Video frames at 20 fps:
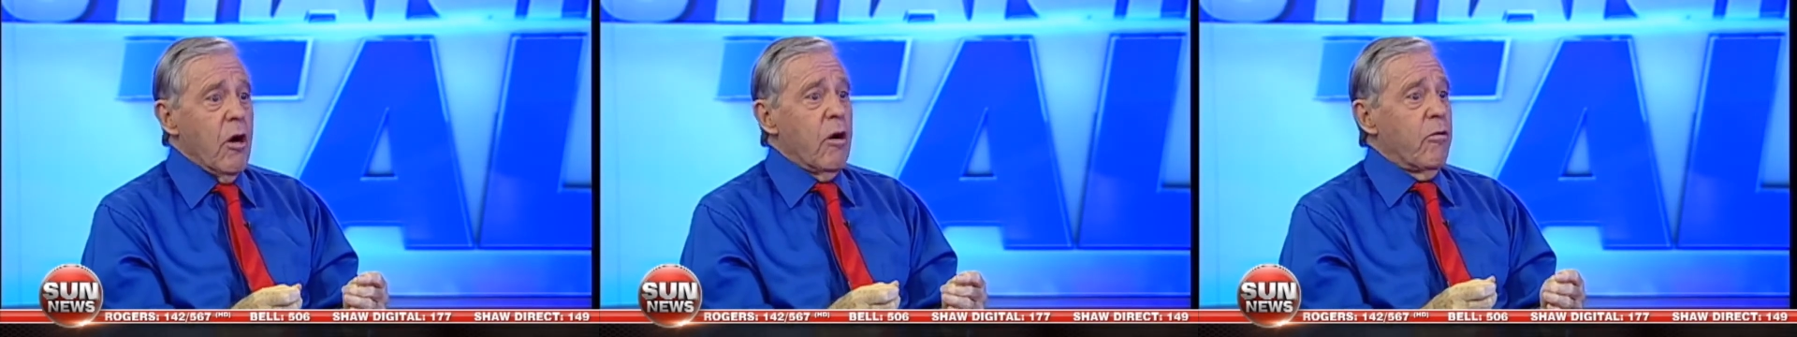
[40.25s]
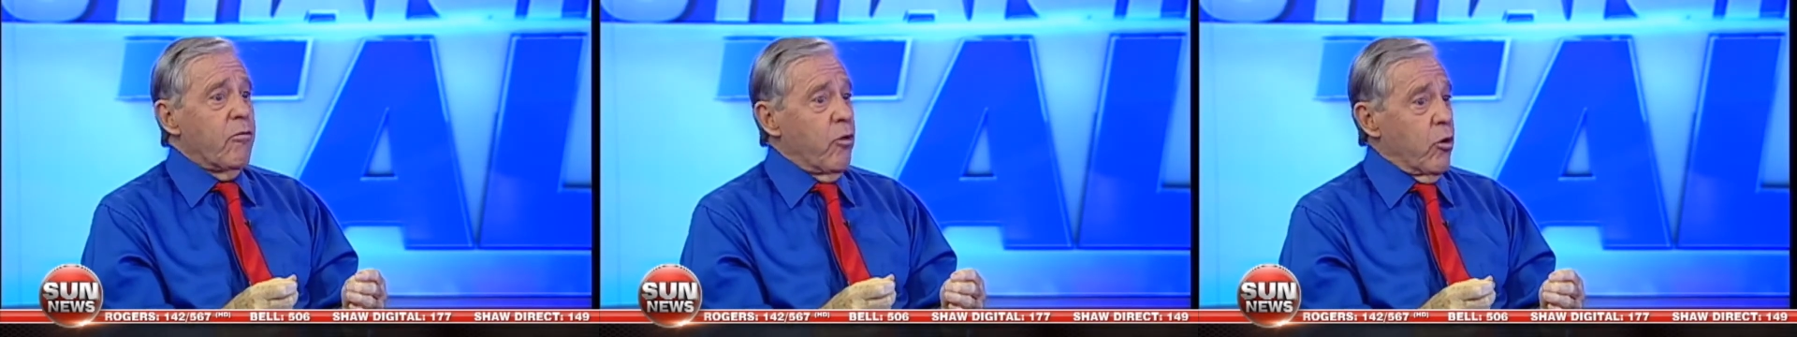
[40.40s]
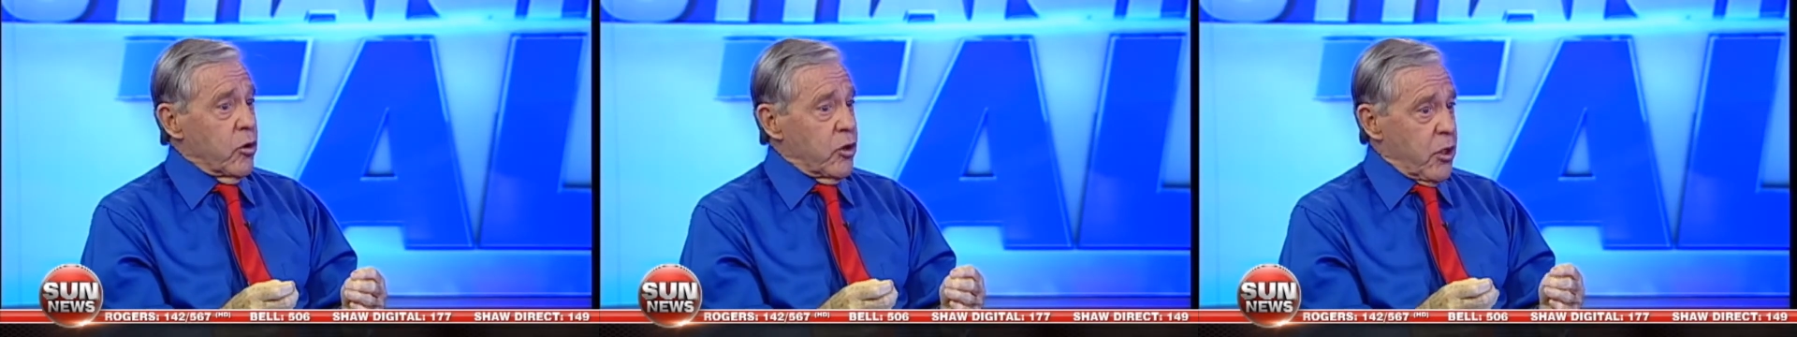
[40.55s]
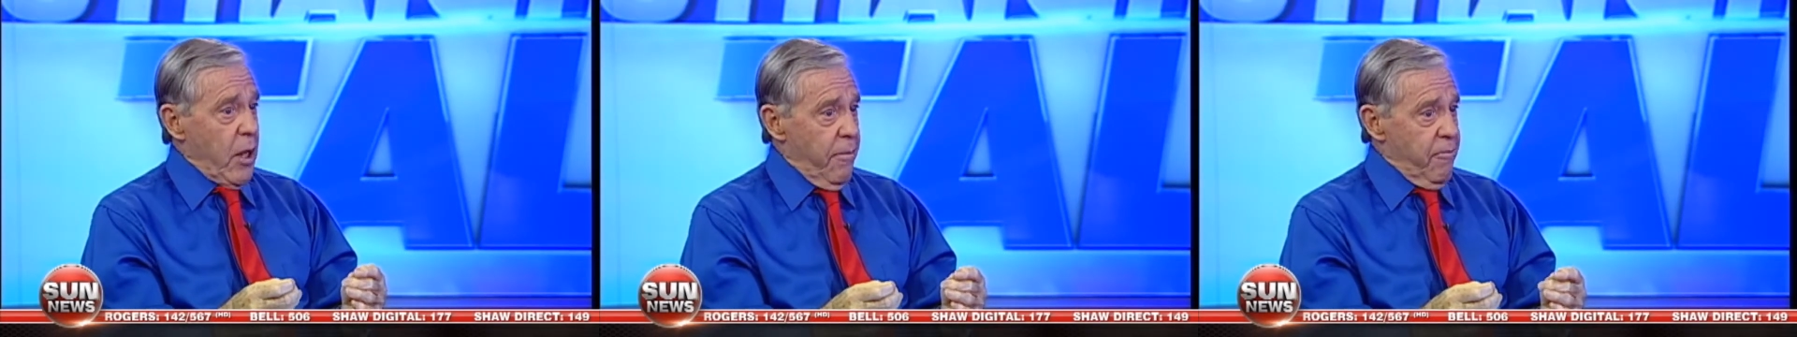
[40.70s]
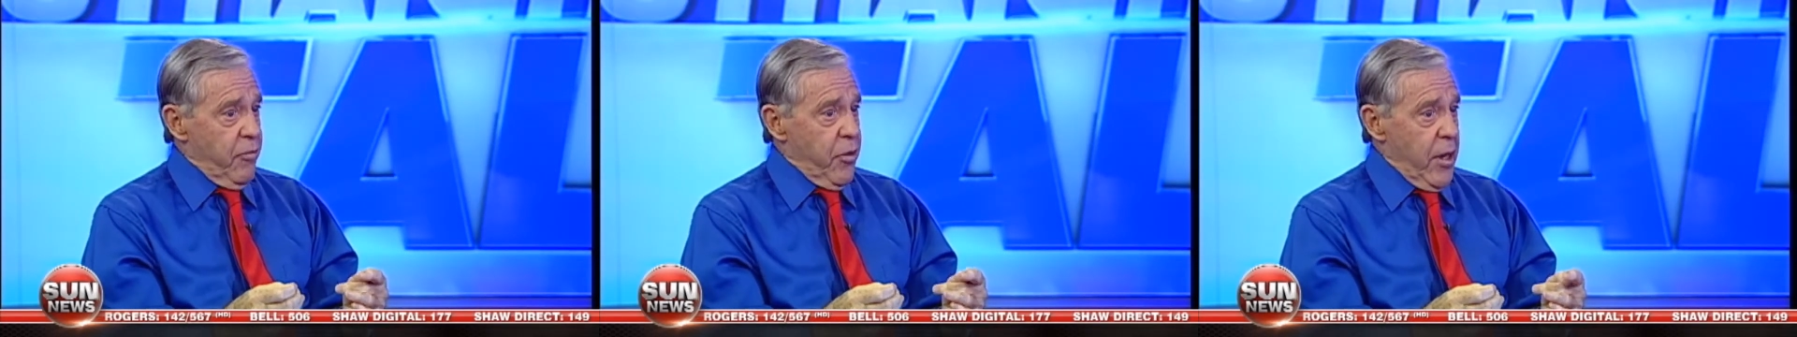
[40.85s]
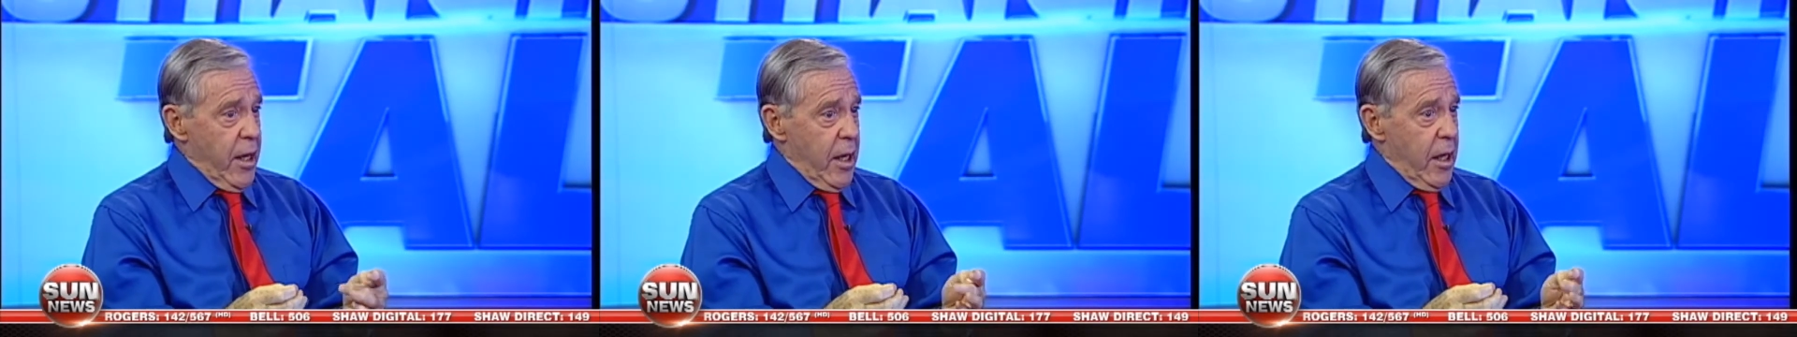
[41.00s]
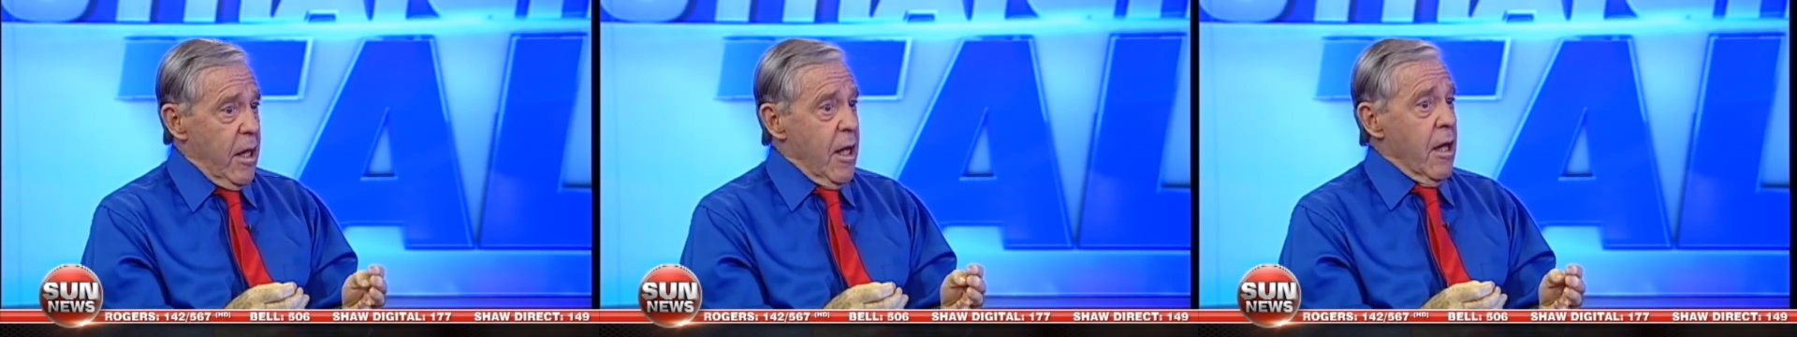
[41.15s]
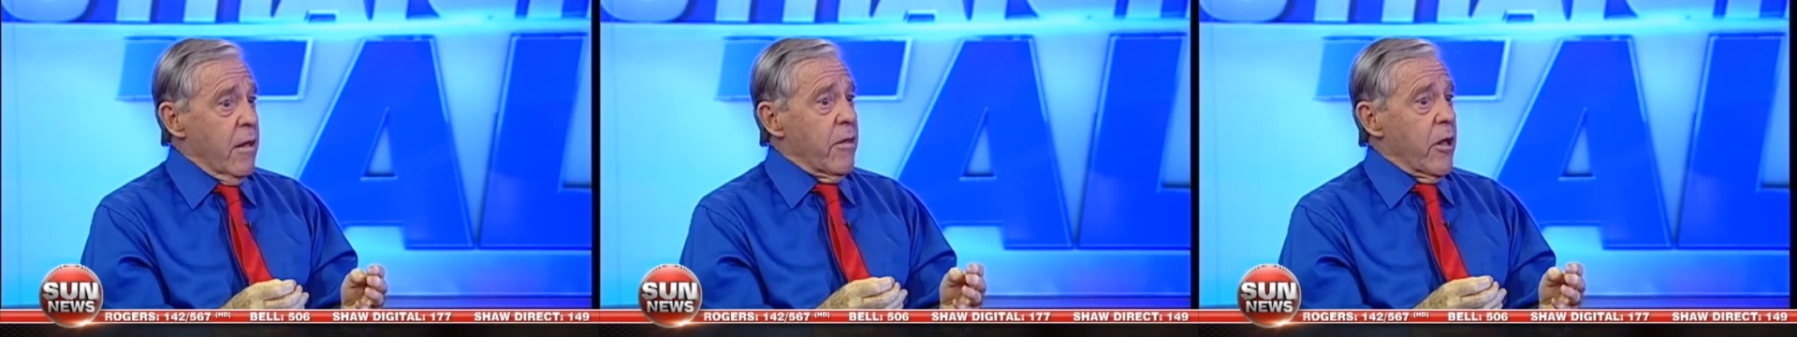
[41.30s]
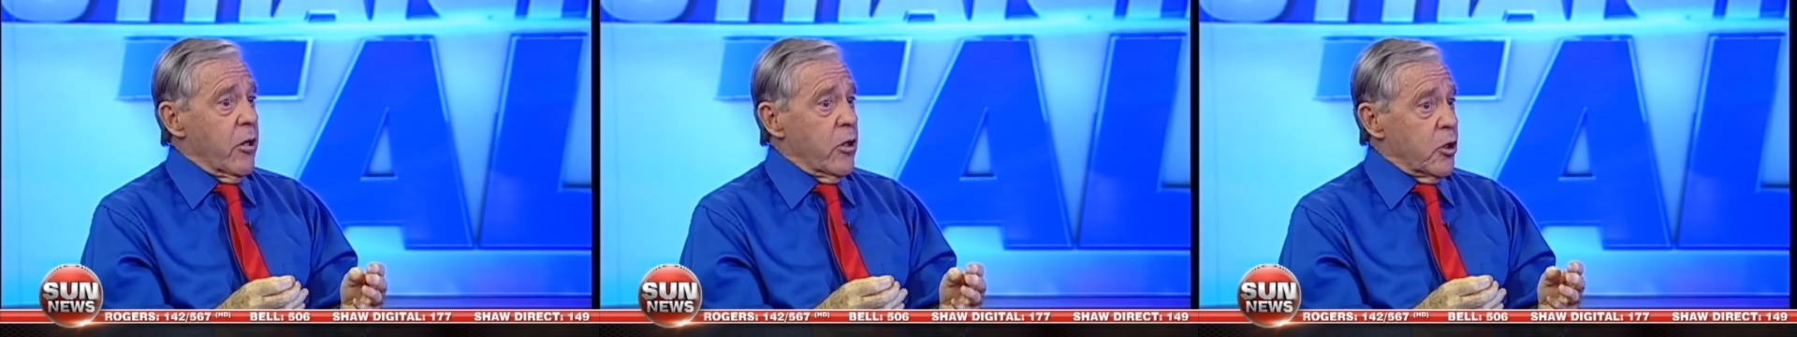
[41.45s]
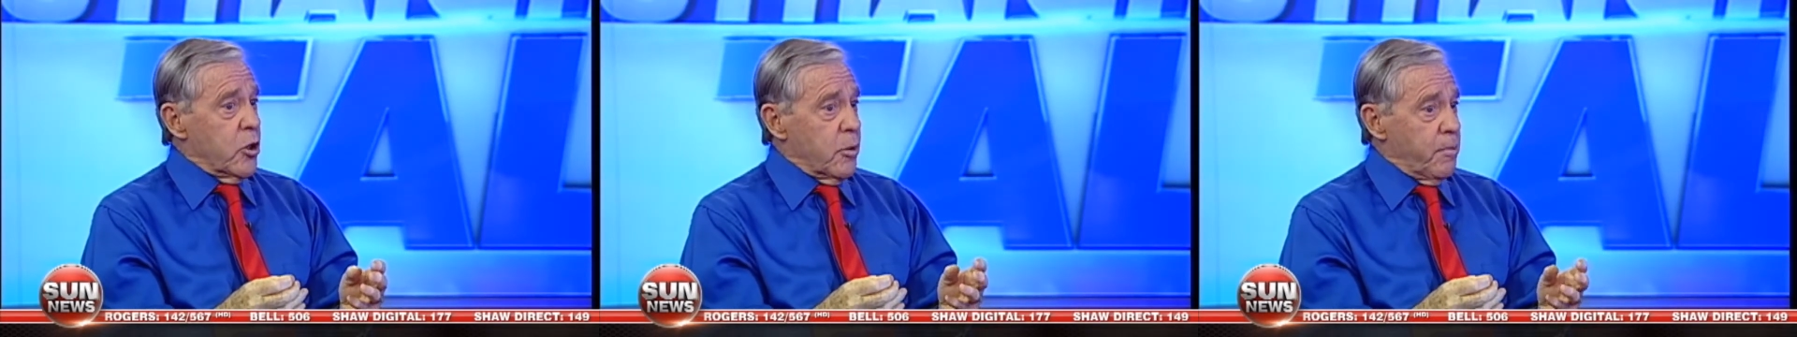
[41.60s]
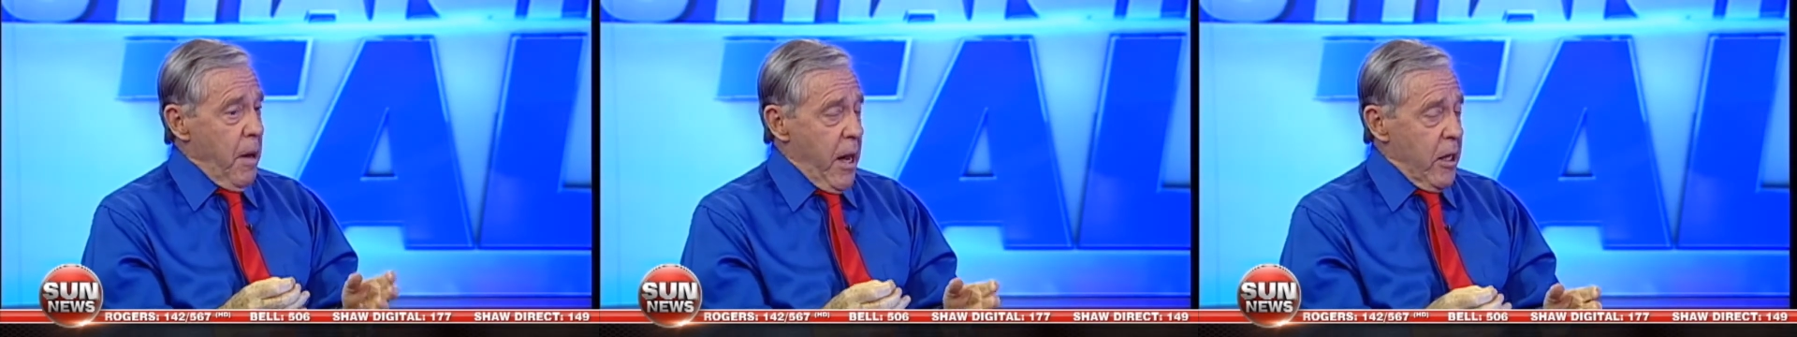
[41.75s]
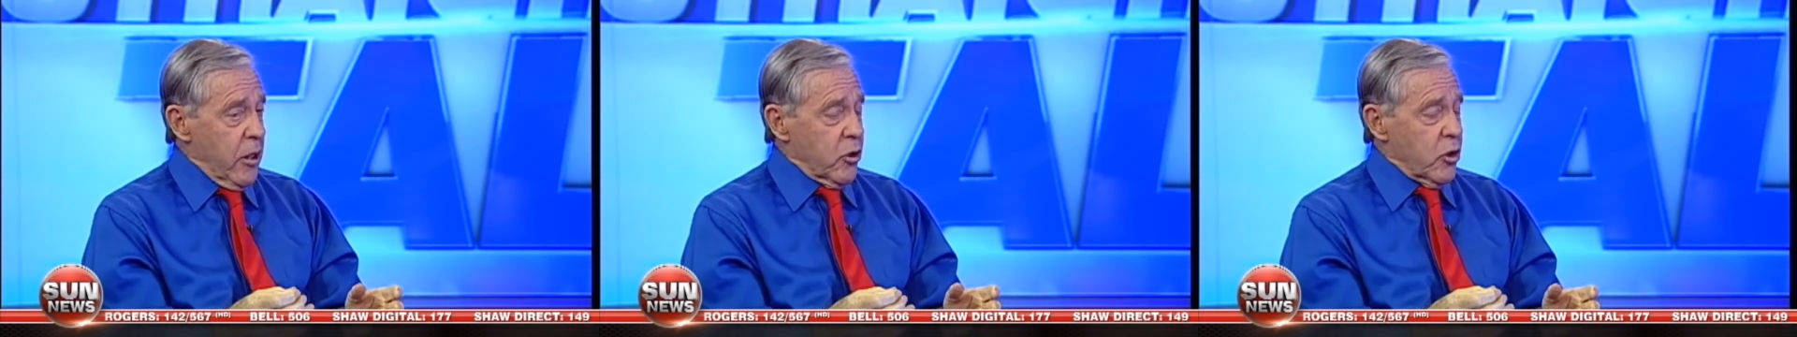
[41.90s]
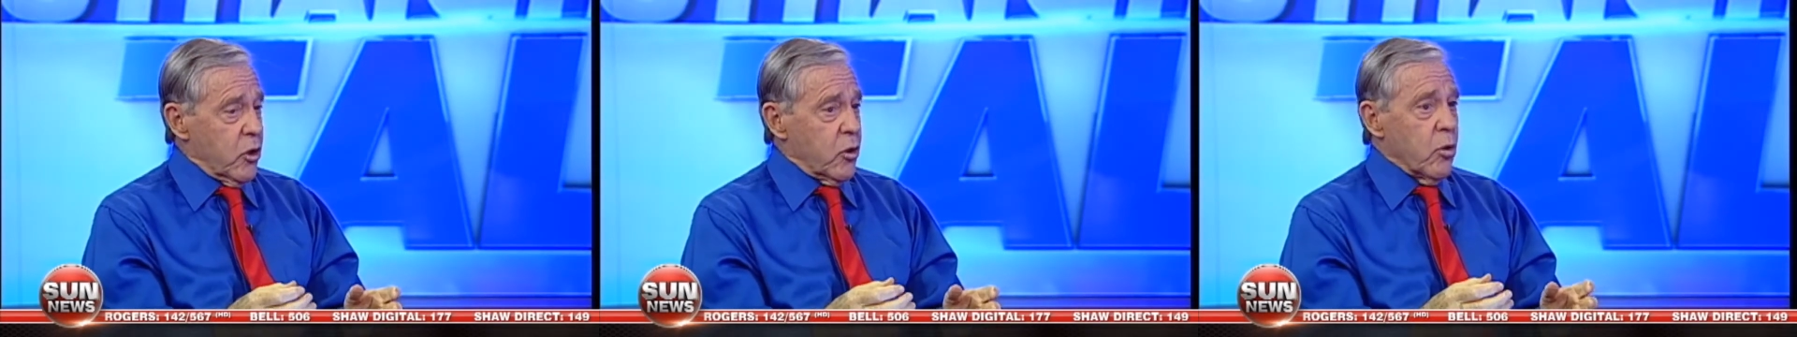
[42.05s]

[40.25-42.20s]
for something that a spouse